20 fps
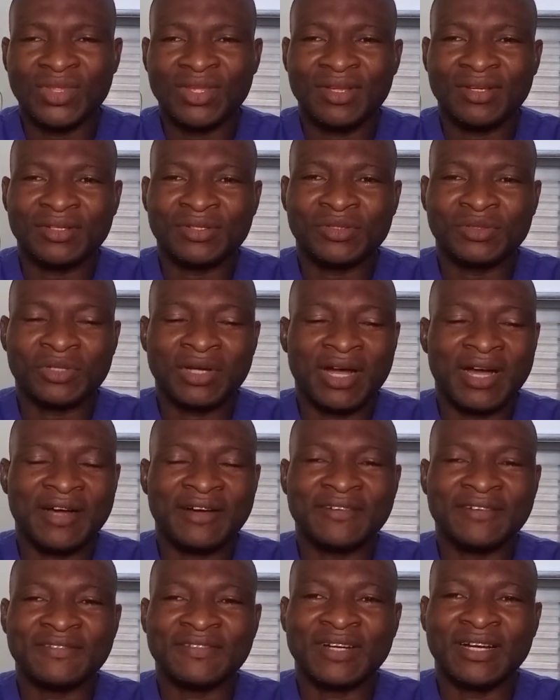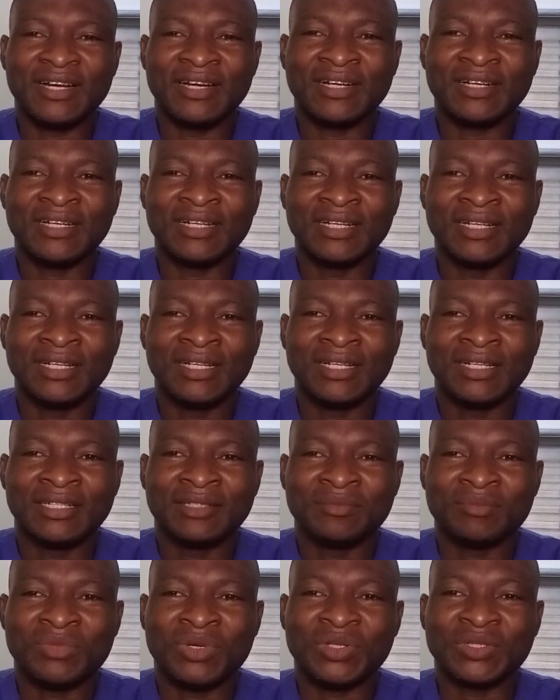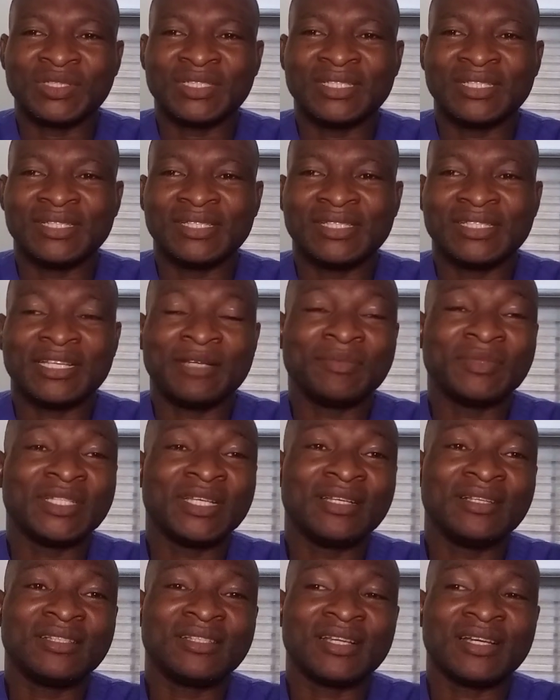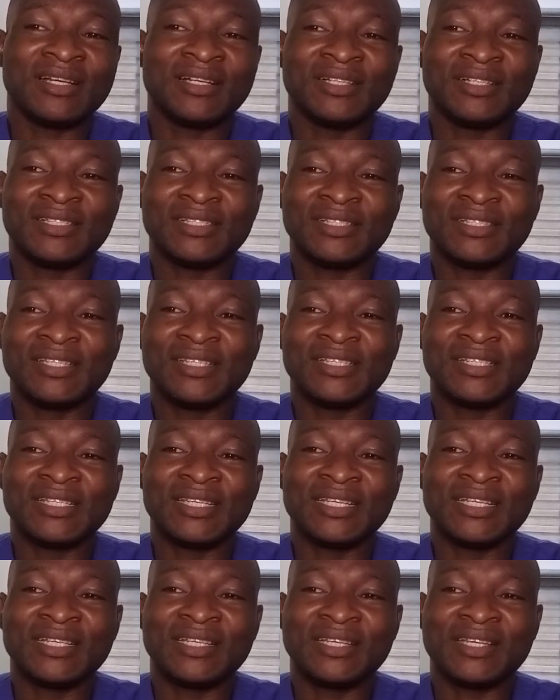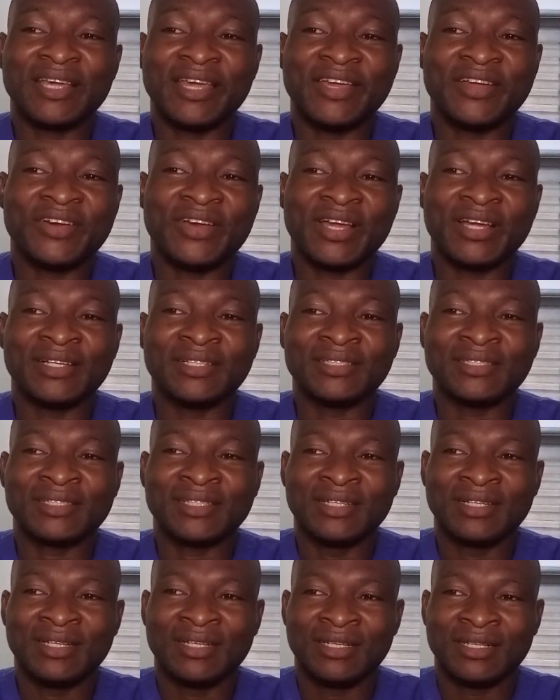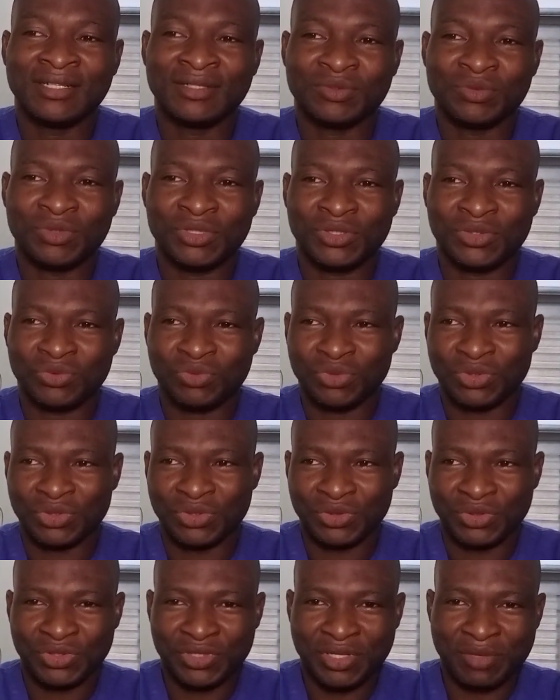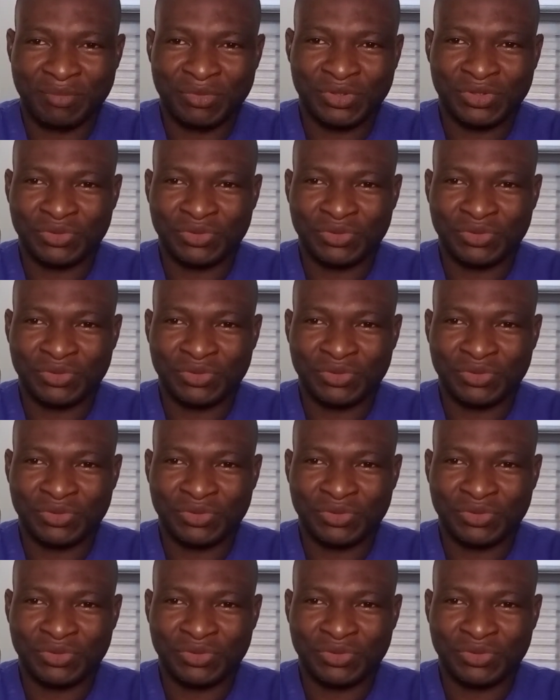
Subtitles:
You could have multi-septate cystic areas which will be